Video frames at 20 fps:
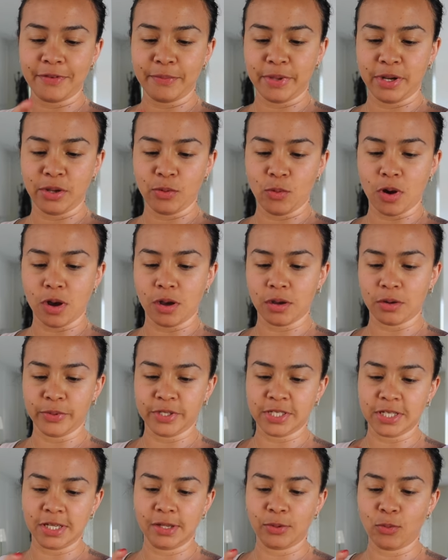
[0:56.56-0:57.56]
minute walk.
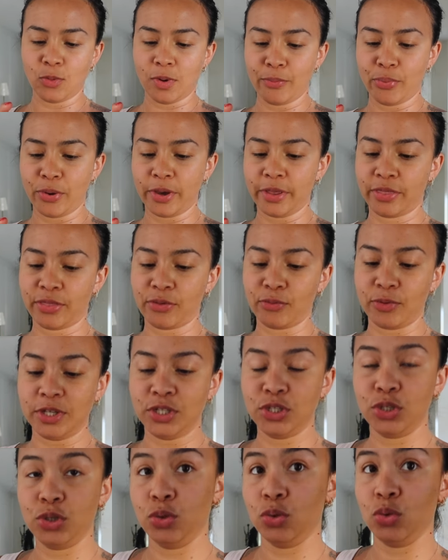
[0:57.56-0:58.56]
We did
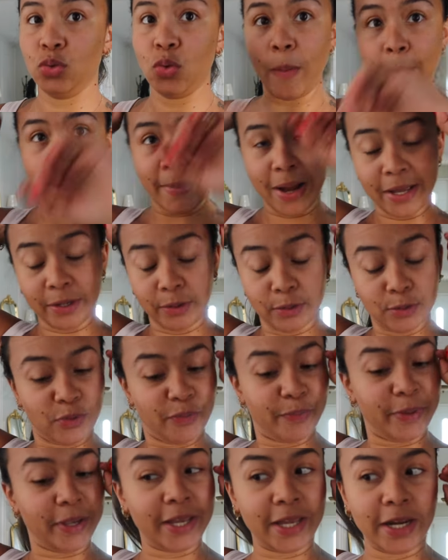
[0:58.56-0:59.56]
1.32 miles.
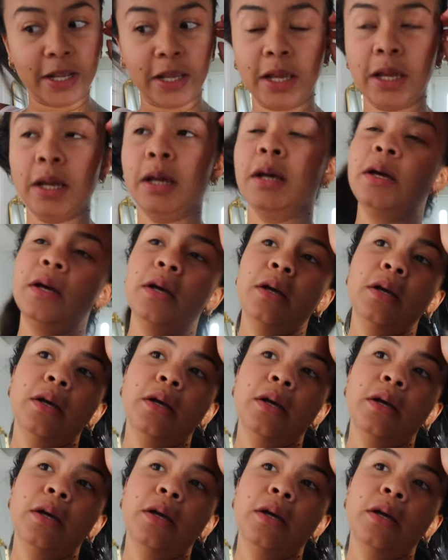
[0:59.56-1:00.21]
We've been getting